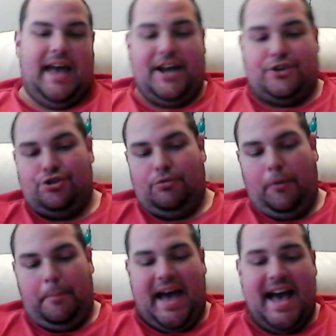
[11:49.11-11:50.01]

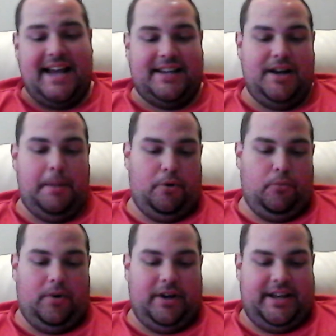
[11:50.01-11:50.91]
Actual pack
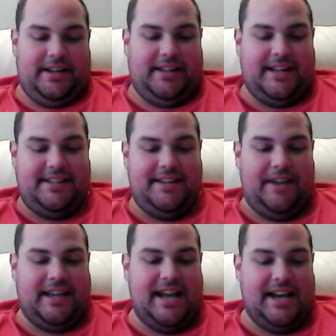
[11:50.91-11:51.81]
number 1. Let's
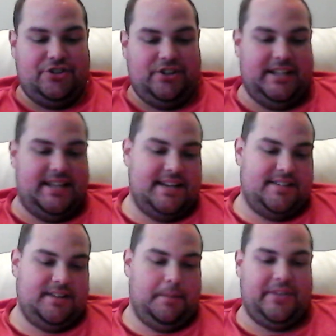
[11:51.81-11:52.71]
see if I can actually
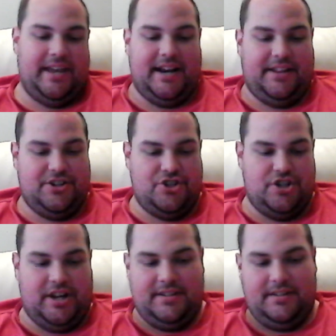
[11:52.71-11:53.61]
get something out of
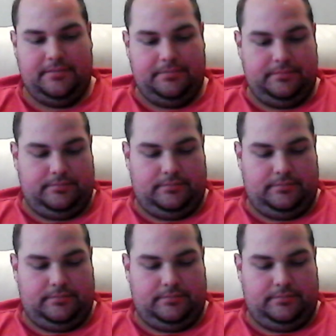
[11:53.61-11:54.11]
this shit.